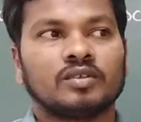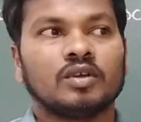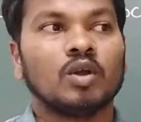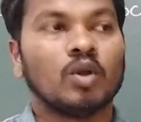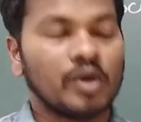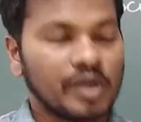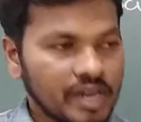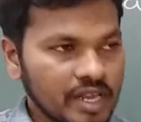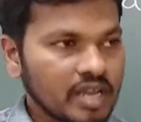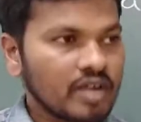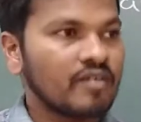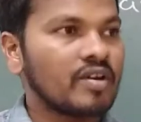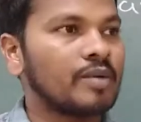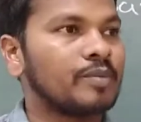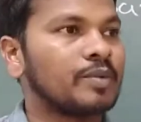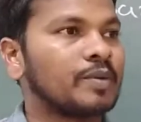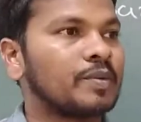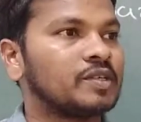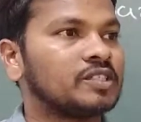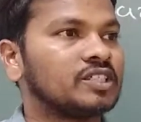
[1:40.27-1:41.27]
Lowering of
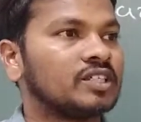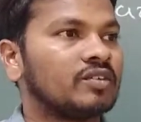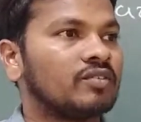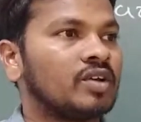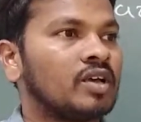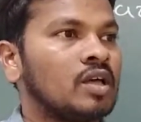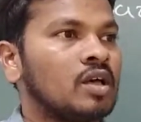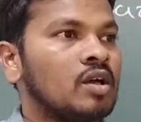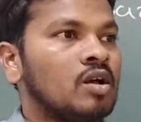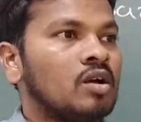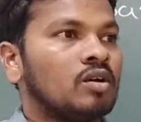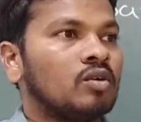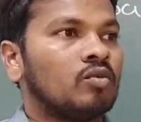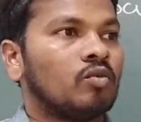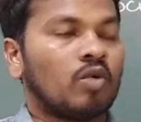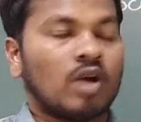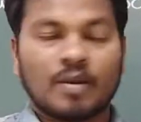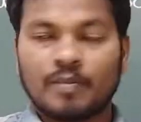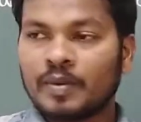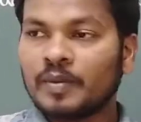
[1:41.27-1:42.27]
vapor pressure.
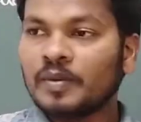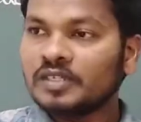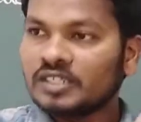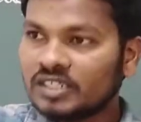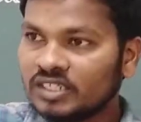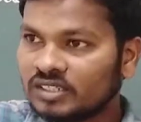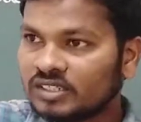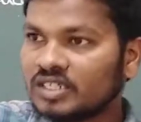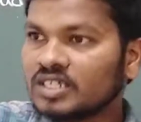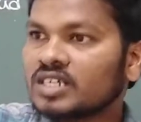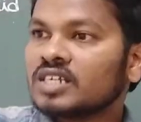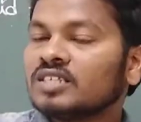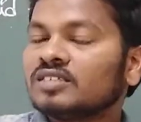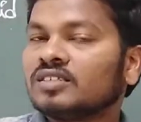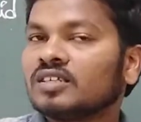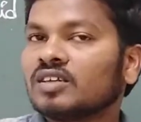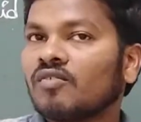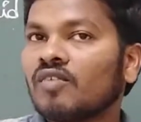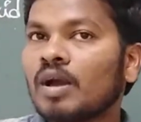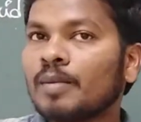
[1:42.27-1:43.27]
Vapor pressure is
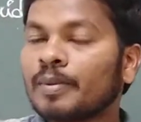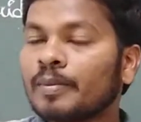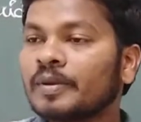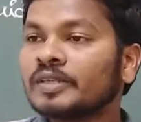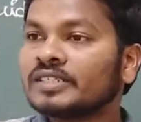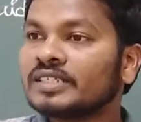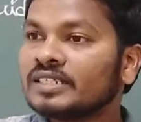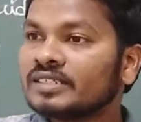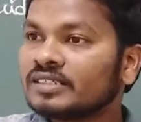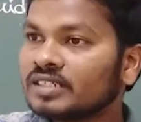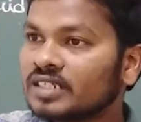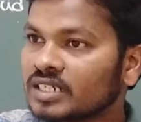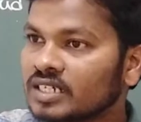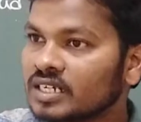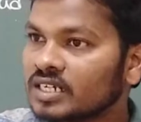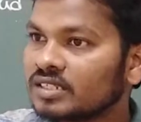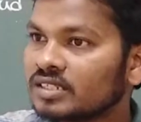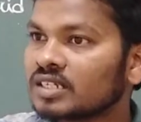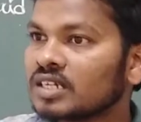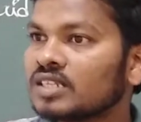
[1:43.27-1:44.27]
decreasing. Vapor pressure is
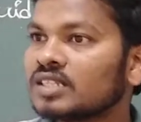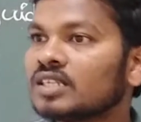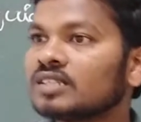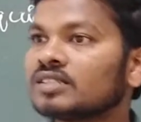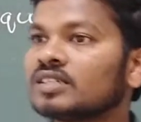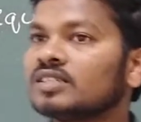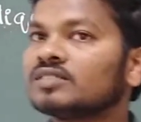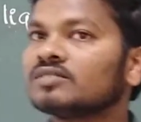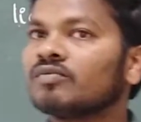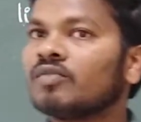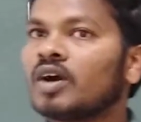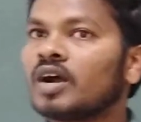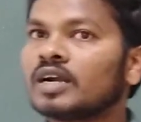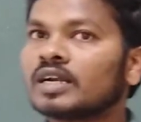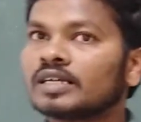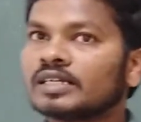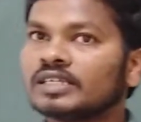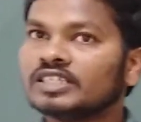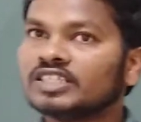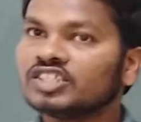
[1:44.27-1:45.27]
decreasing in the sense
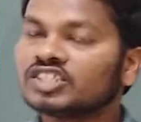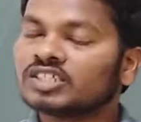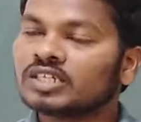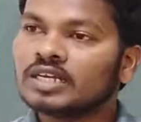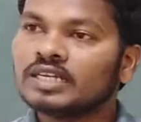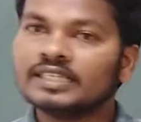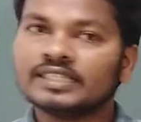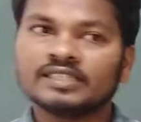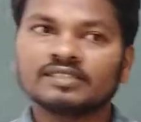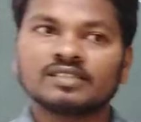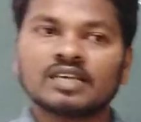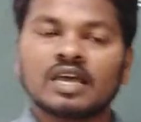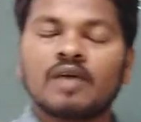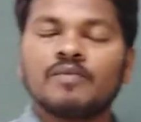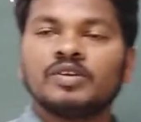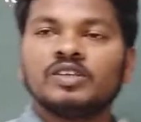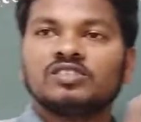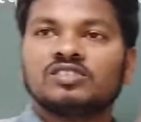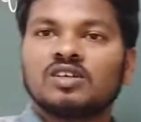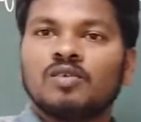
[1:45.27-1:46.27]
what? Initially it is
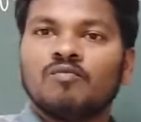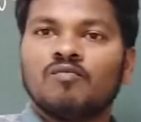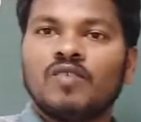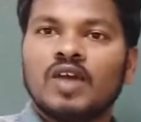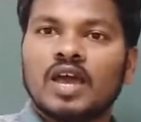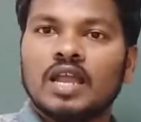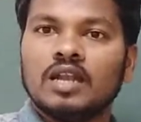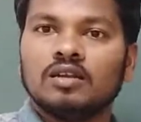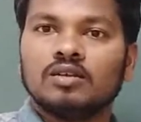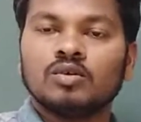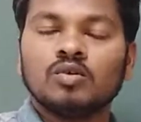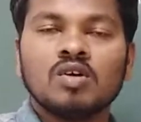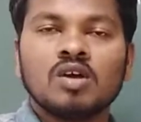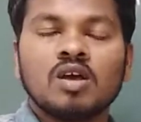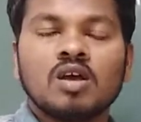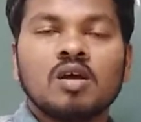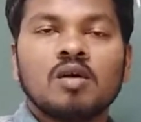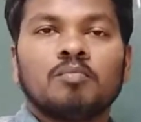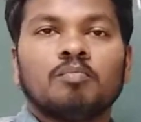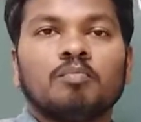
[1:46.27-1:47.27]
having some value,
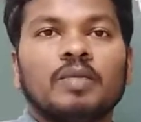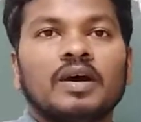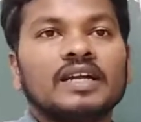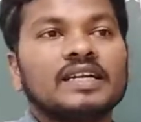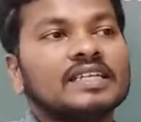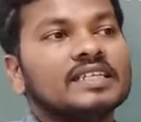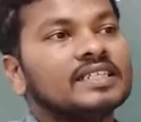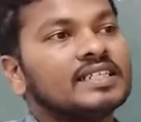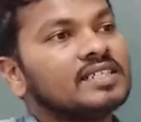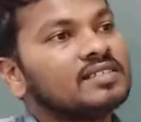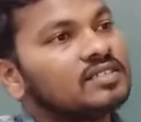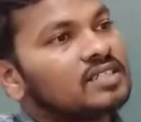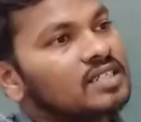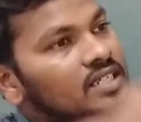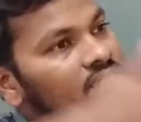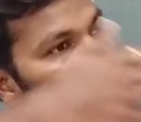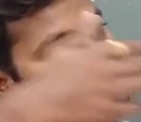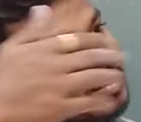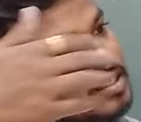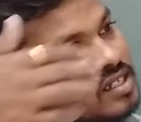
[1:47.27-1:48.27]
but it is
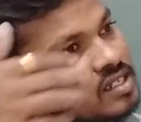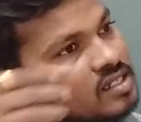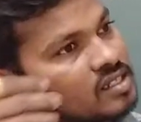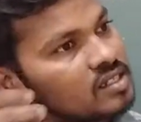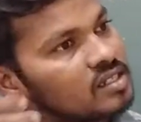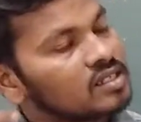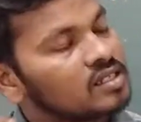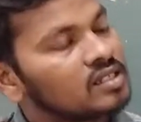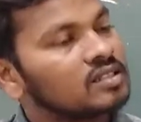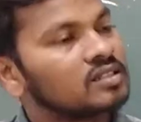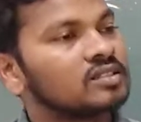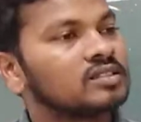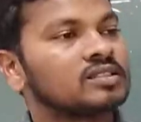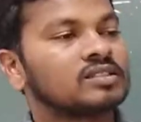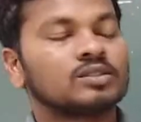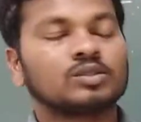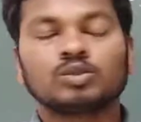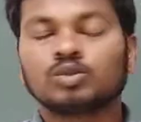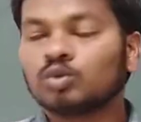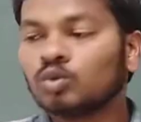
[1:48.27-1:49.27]
decreasing
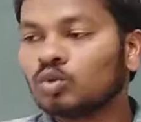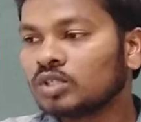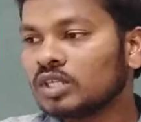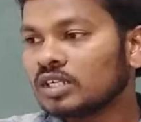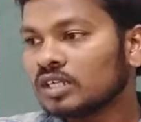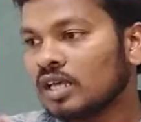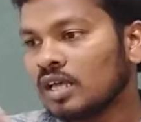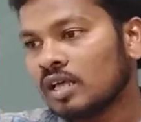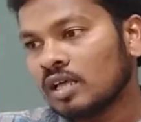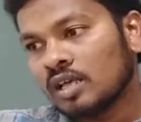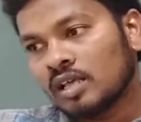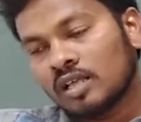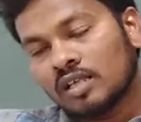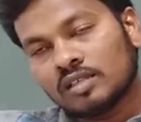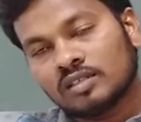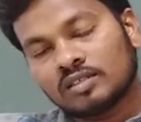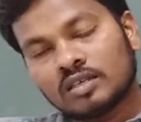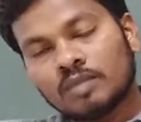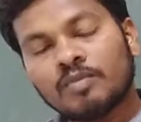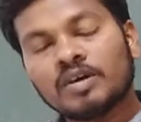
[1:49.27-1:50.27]
to the
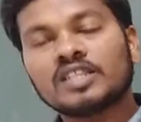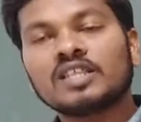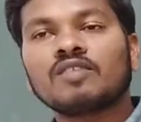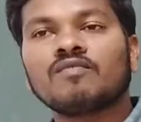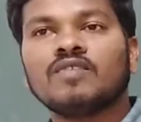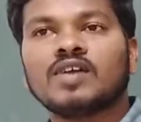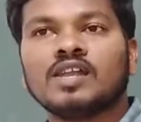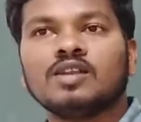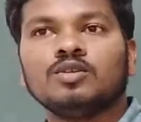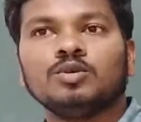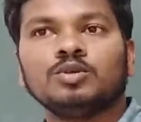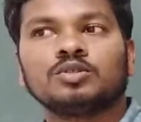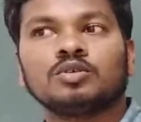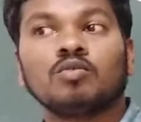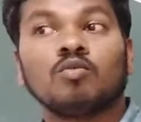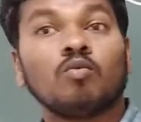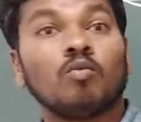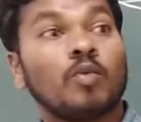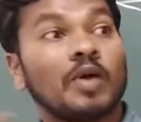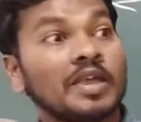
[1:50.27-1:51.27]
some other values.
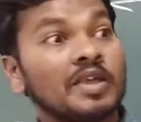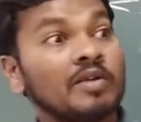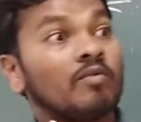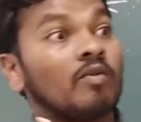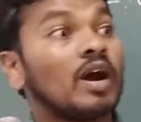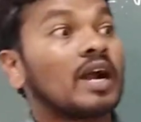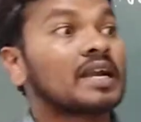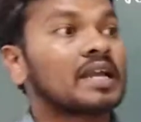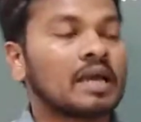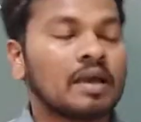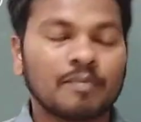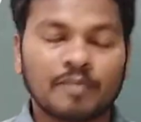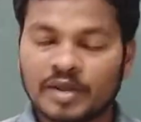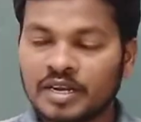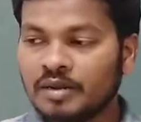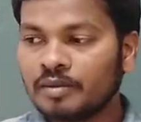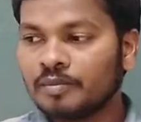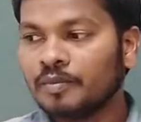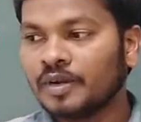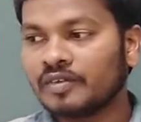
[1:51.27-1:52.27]
Why? What
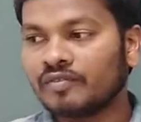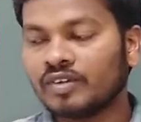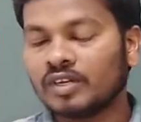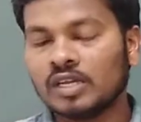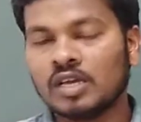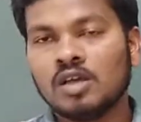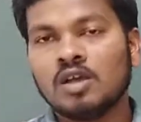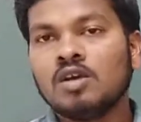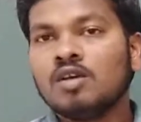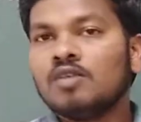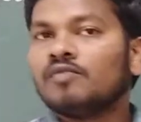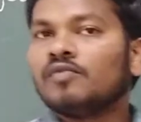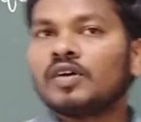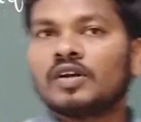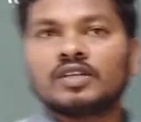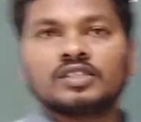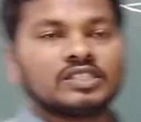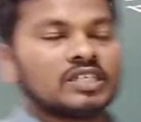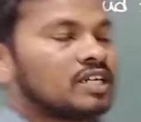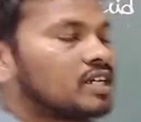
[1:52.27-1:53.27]
happened in between?
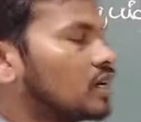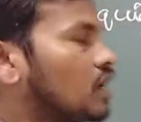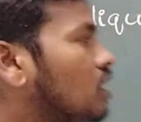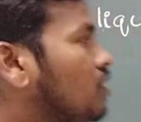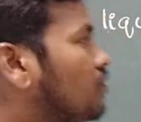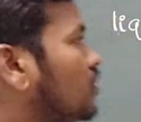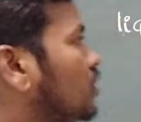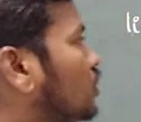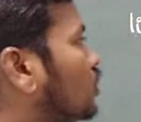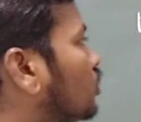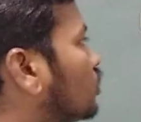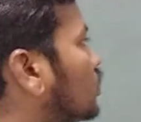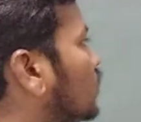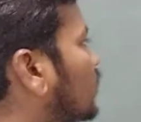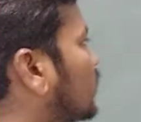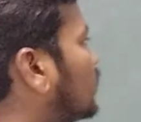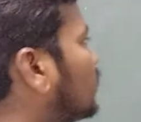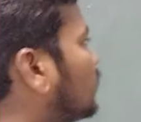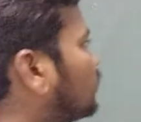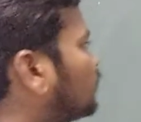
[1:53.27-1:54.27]
For generally we know
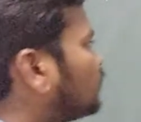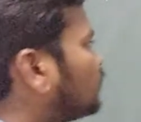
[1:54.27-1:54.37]
that